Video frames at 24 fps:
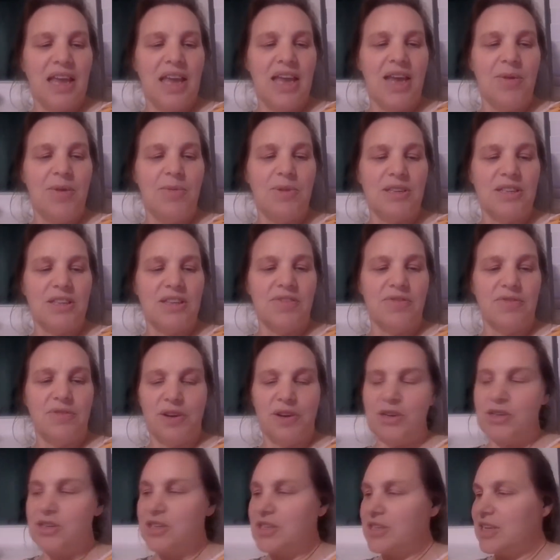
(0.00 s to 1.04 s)
It was the
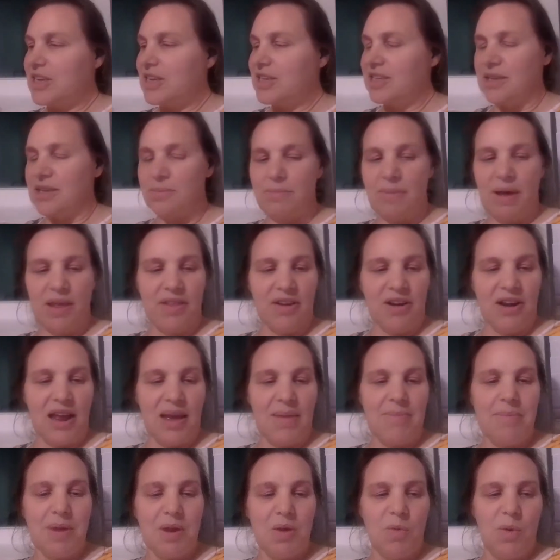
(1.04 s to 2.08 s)
first season Mother
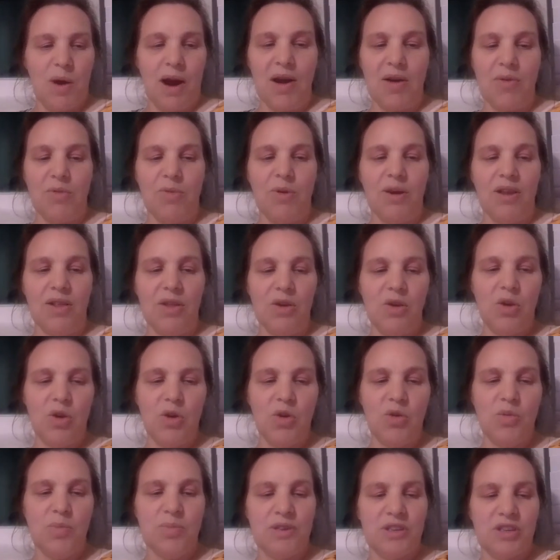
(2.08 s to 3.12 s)
let me wear real
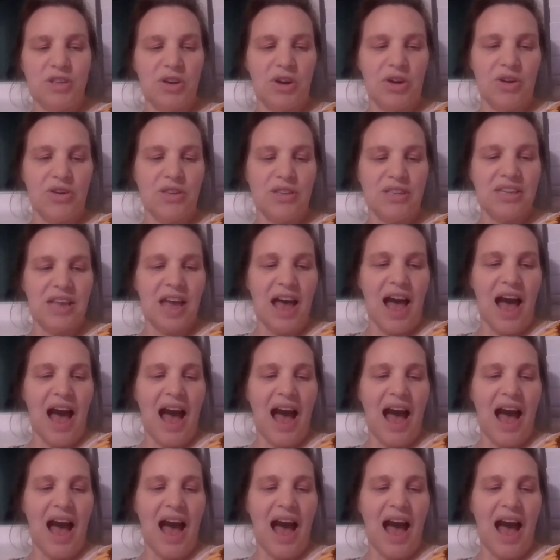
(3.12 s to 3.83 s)
hoop skirts.